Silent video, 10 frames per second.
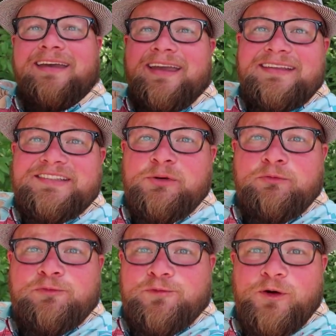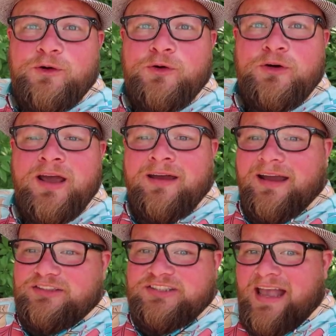eat some food,
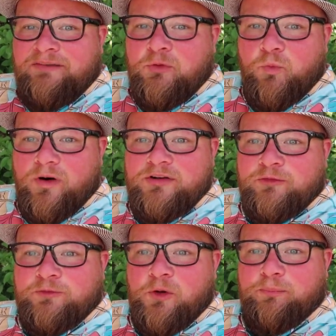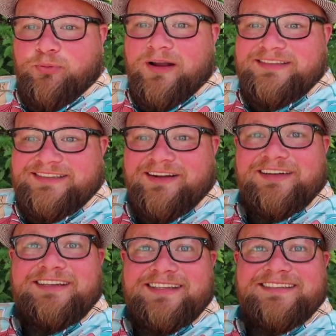and just have a wonderful, bright,
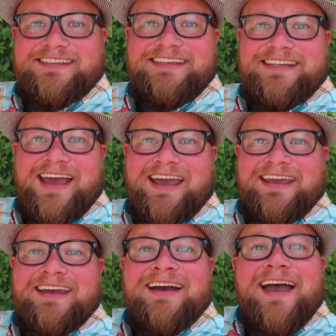sunny Disney day.